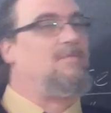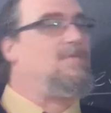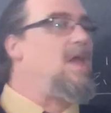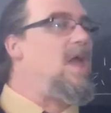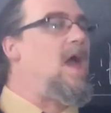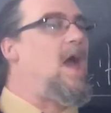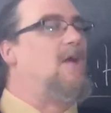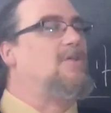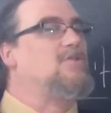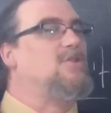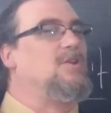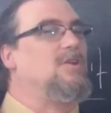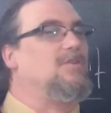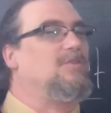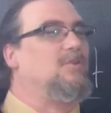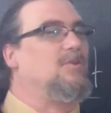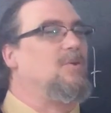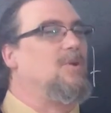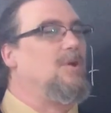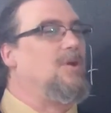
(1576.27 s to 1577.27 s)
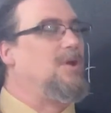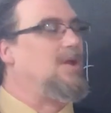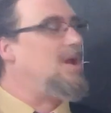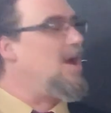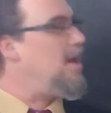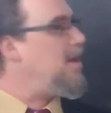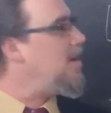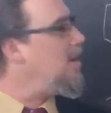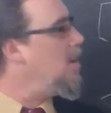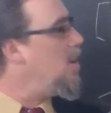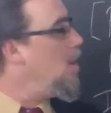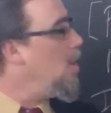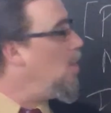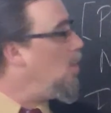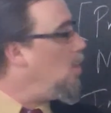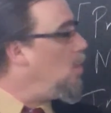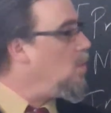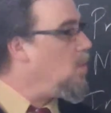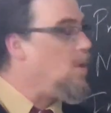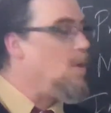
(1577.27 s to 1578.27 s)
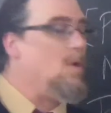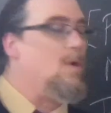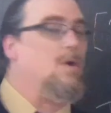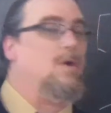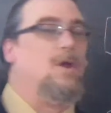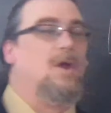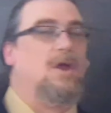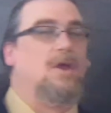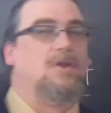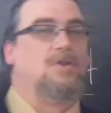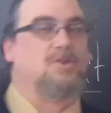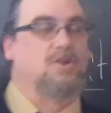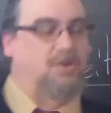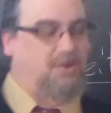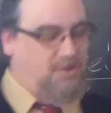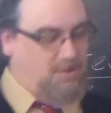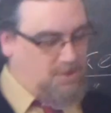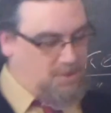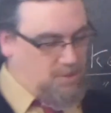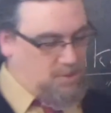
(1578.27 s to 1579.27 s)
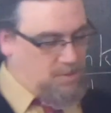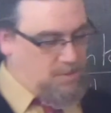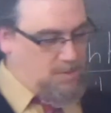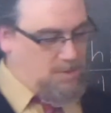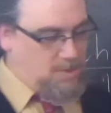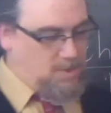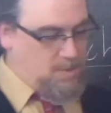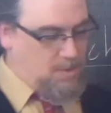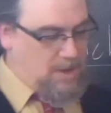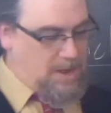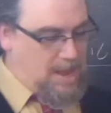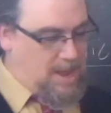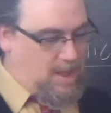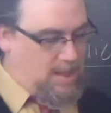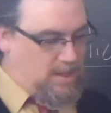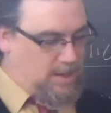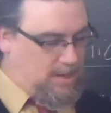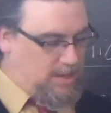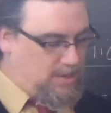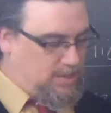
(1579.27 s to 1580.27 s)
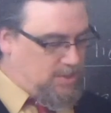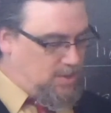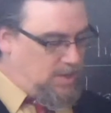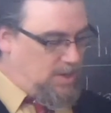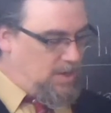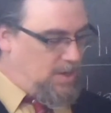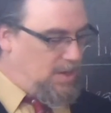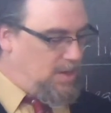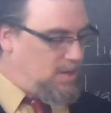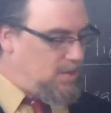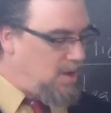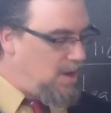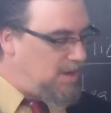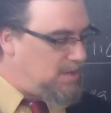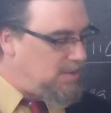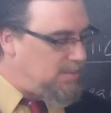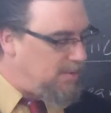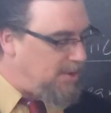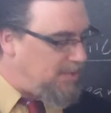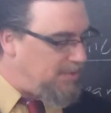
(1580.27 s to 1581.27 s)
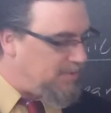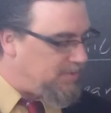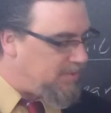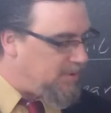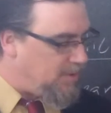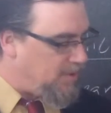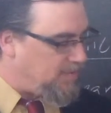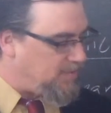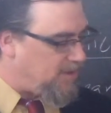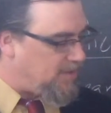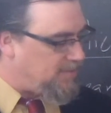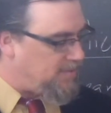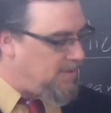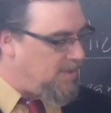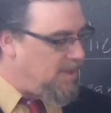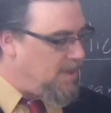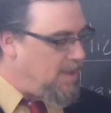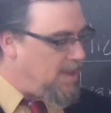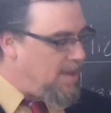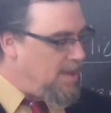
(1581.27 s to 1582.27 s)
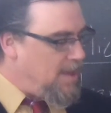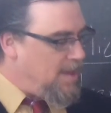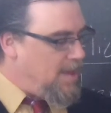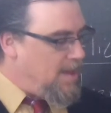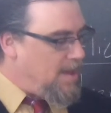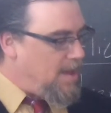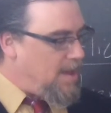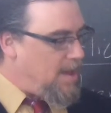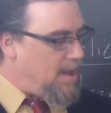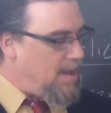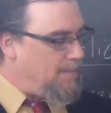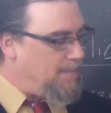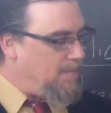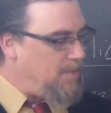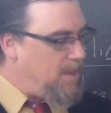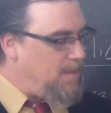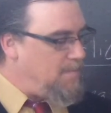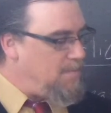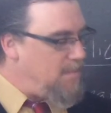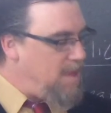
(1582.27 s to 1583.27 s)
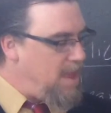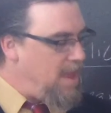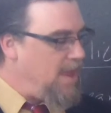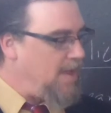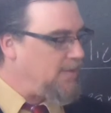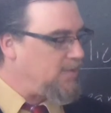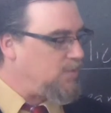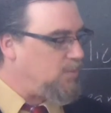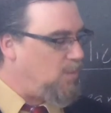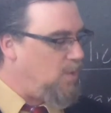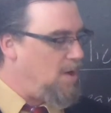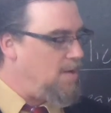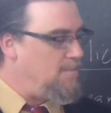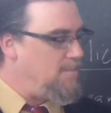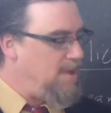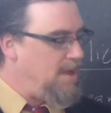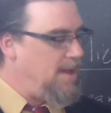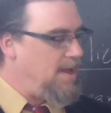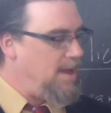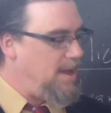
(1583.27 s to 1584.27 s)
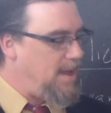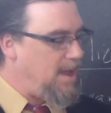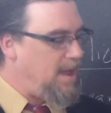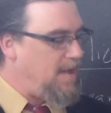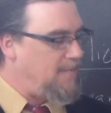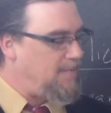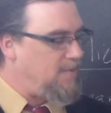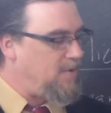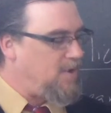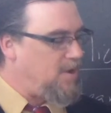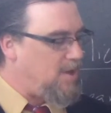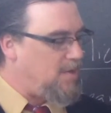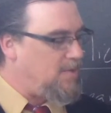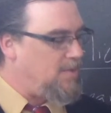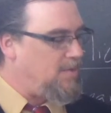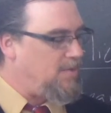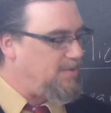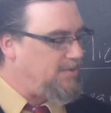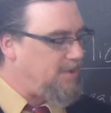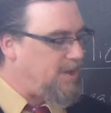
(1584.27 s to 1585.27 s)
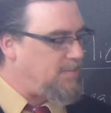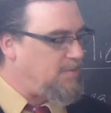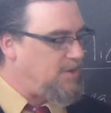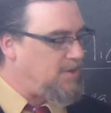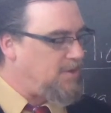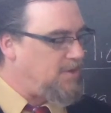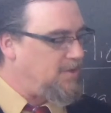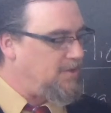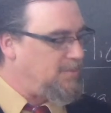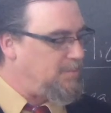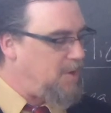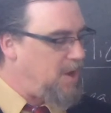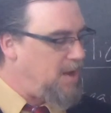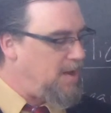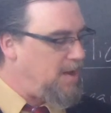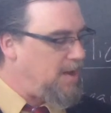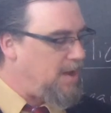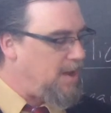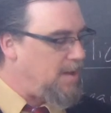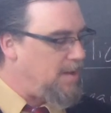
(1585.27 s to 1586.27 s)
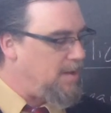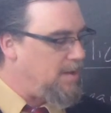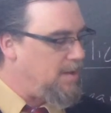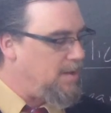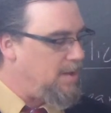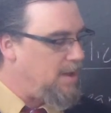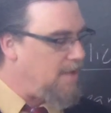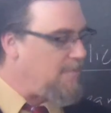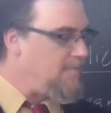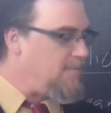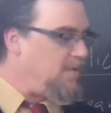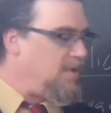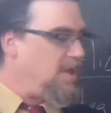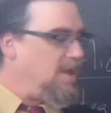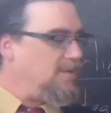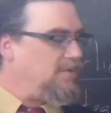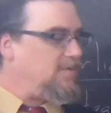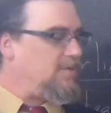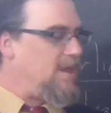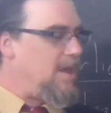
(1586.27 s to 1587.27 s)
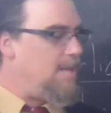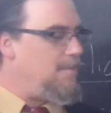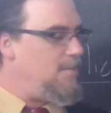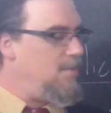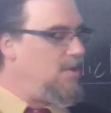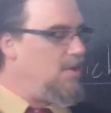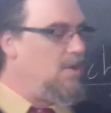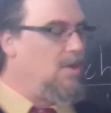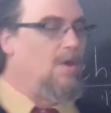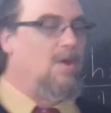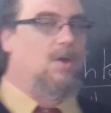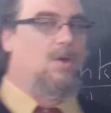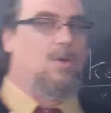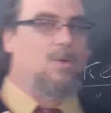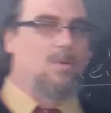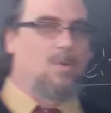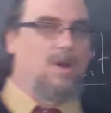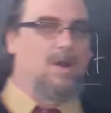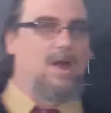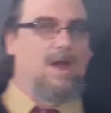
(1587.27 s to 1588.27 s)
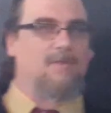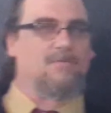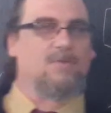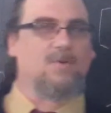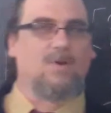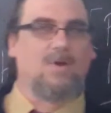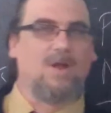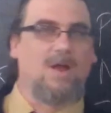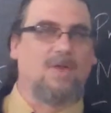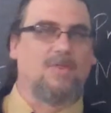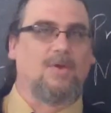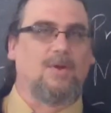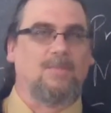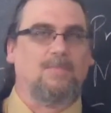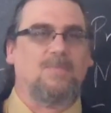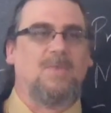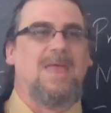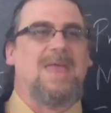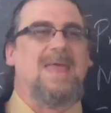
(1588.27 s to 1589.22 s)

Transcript: if the action isn't going to cut it, or just to the reality. So he, he talks about this here. He says, um, it makes one meaning after another the subject of this predicate and forgets them one after another.